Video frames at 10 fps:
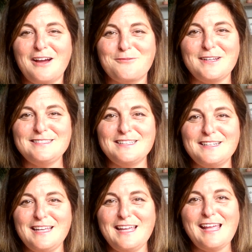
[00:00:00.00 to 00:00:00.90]

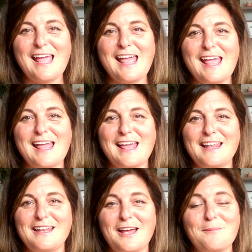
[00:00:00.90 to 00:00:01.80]
recently,
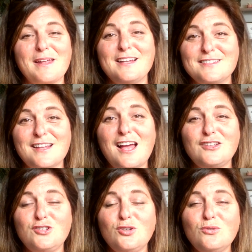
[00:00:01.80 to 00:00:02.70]
and it is
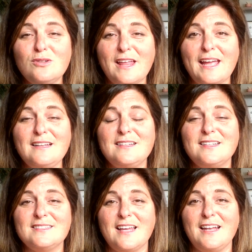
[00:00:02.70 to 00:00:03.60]
not too late
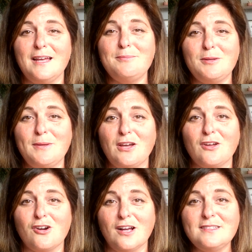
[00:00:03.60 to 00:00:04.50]
to sign up to be on
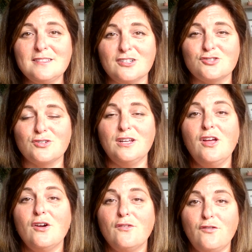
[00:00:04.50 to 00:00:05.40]
cross country,
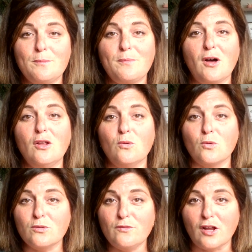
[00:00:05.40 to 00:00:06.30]
football,
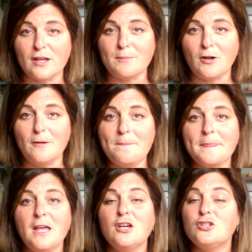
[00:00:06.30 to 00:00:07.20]
or volleyball.
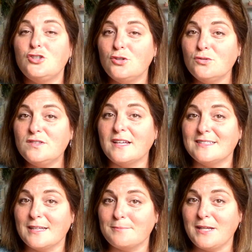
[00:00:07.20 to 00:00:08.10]
Tuesday,
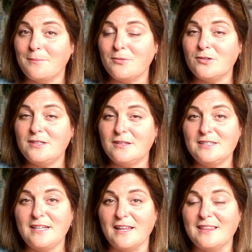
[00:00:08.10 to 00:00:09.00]
September the
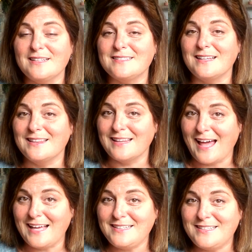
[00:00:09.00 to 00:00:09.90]
10th is the
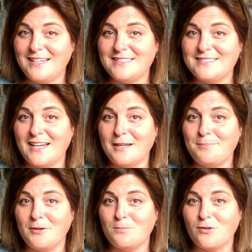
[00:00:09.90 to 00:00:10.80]
last day to sign up
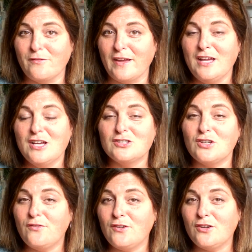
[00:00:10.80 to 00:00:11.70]
on Privet. So
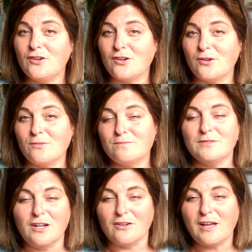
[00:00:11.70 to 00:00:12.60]
if you're,
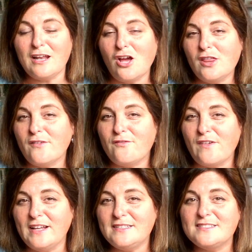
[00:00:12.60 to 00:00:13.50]
you know, kind of on the
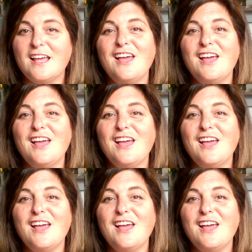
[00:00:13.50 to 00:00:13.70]
fence,